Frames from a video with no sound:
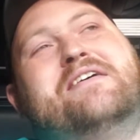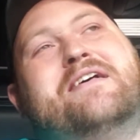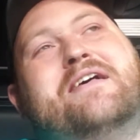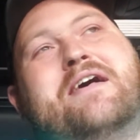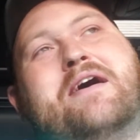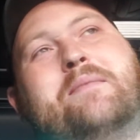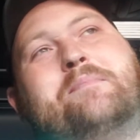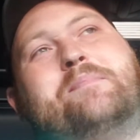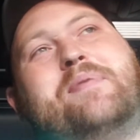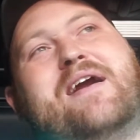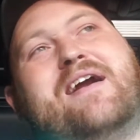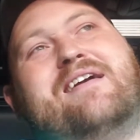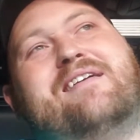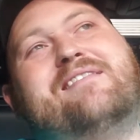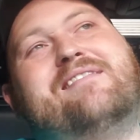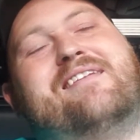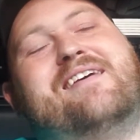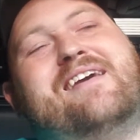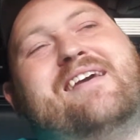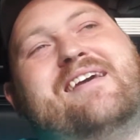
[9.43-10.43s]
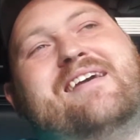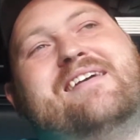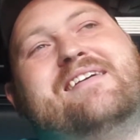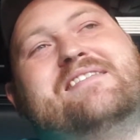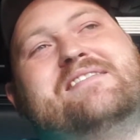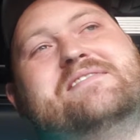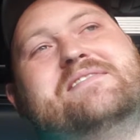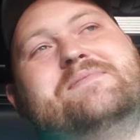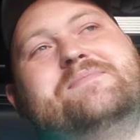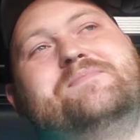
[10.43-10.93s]

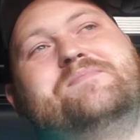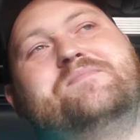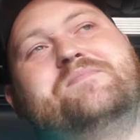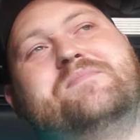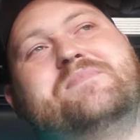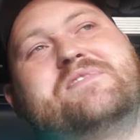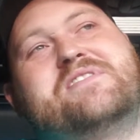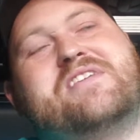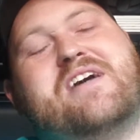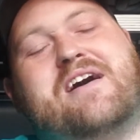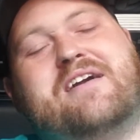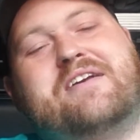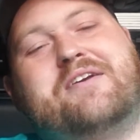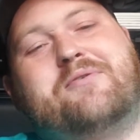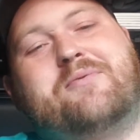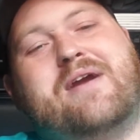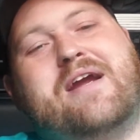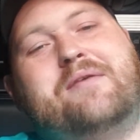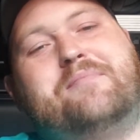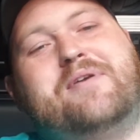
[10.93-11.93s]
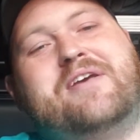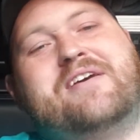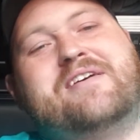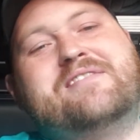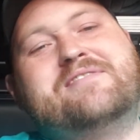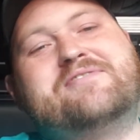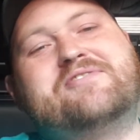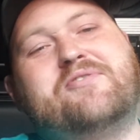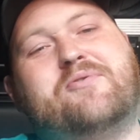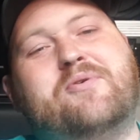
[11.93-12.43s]
Apparently, Saudi
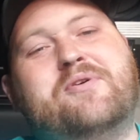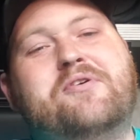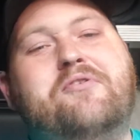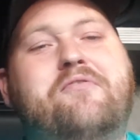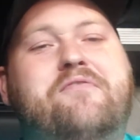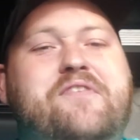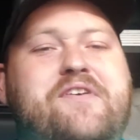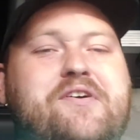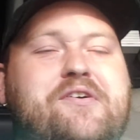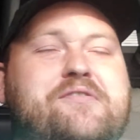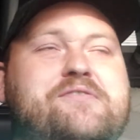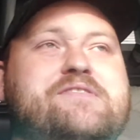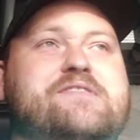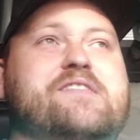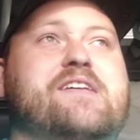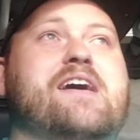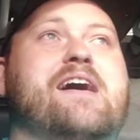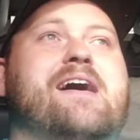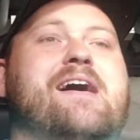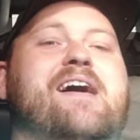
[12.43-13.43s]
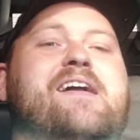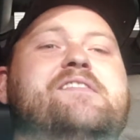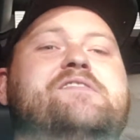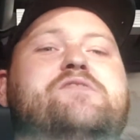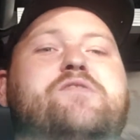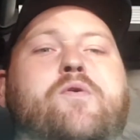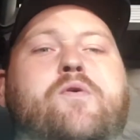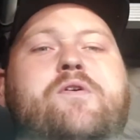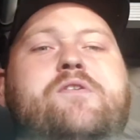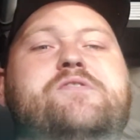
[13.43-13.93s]
Arabia's oil fields got
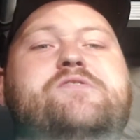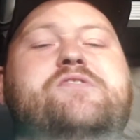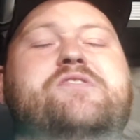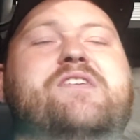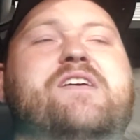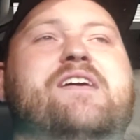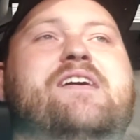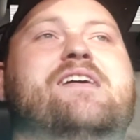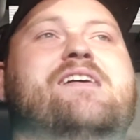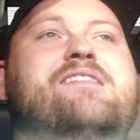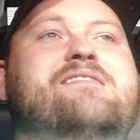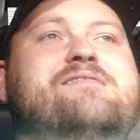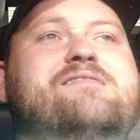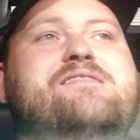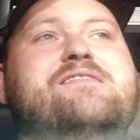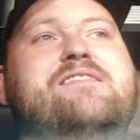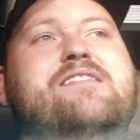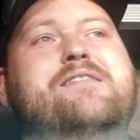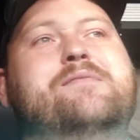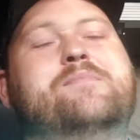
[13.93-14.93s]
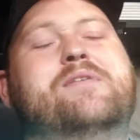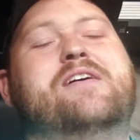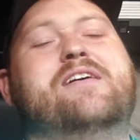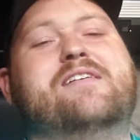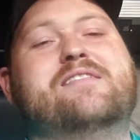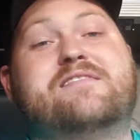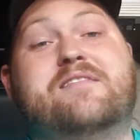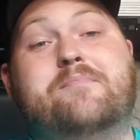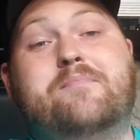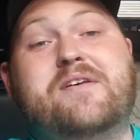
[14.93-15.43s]
torched in some
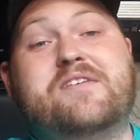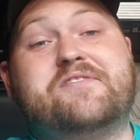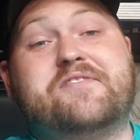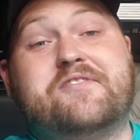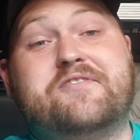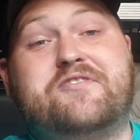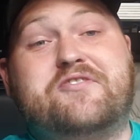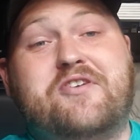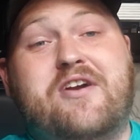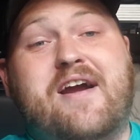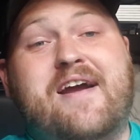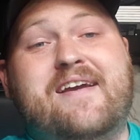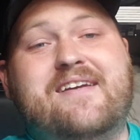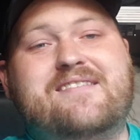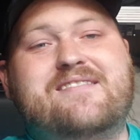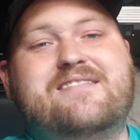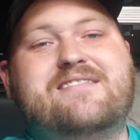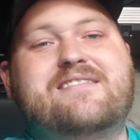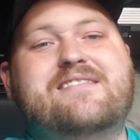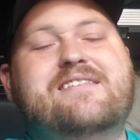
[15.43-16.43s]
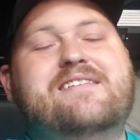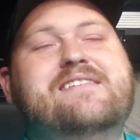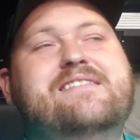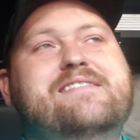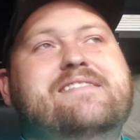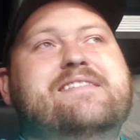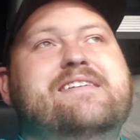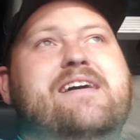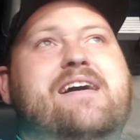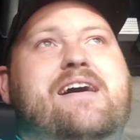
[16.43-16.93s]
missile strikes,
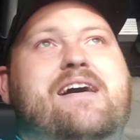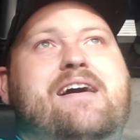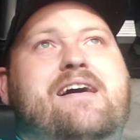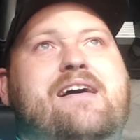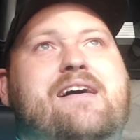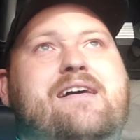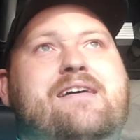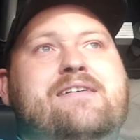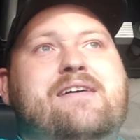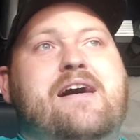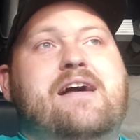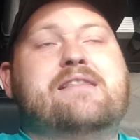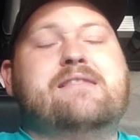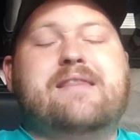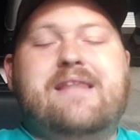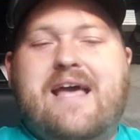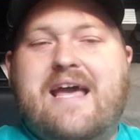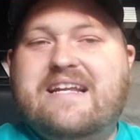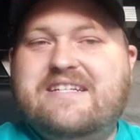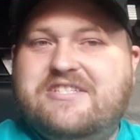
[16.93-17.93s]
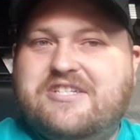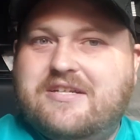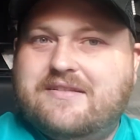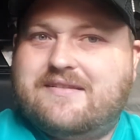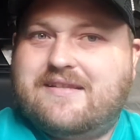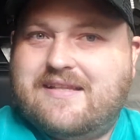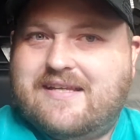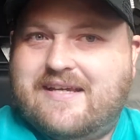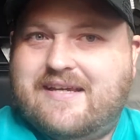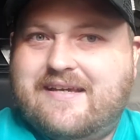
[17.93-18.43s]

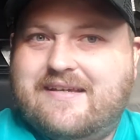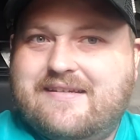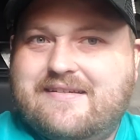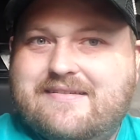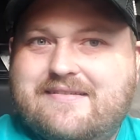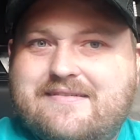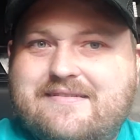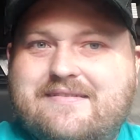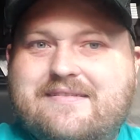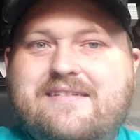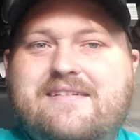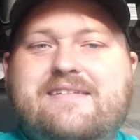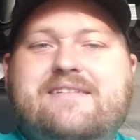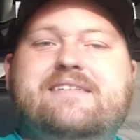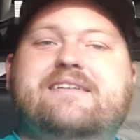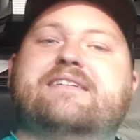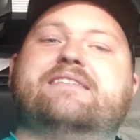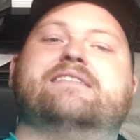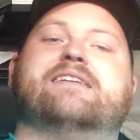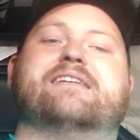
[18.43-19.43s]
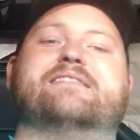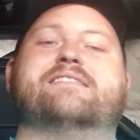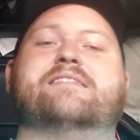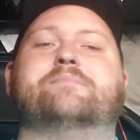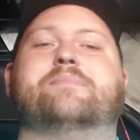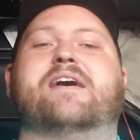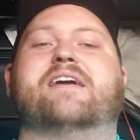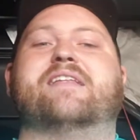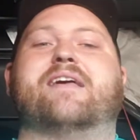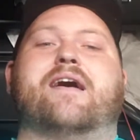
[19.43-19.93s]
allegedly
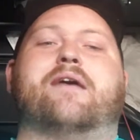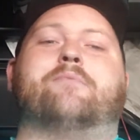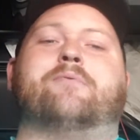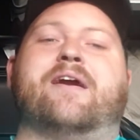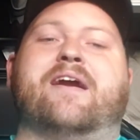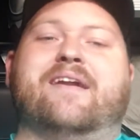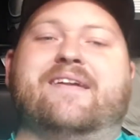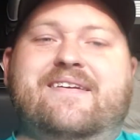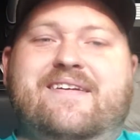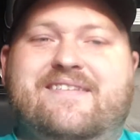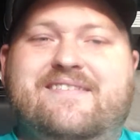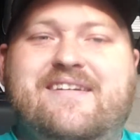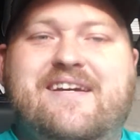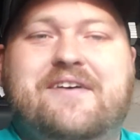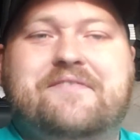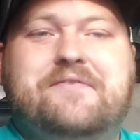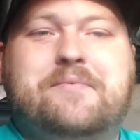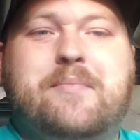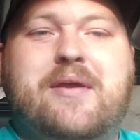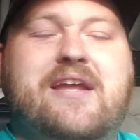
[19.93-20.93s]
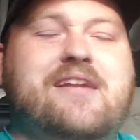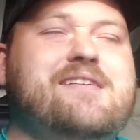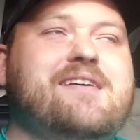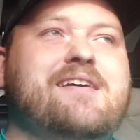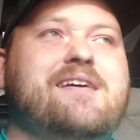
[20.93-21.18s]
conducted by the Iranian government.